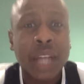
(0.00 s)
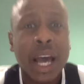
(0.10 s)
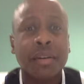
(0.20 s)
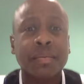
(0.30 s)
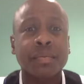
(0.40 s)

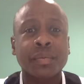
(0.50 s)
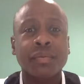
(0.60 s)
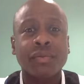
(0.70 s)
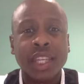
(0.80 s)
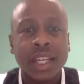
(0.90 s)
Now,
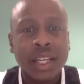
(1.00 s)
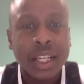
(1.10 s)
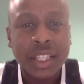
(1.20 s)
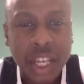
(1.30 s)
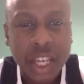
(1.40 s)

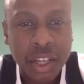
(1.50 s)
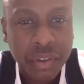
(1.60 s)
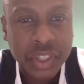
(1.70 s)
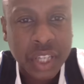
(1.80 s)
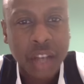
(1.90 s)
let's get the
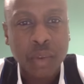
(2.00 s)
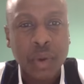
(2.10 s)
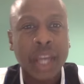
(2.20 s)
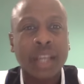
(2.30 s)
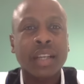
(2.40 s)
obvious out of the
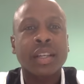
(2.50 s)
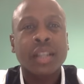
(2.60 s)
way.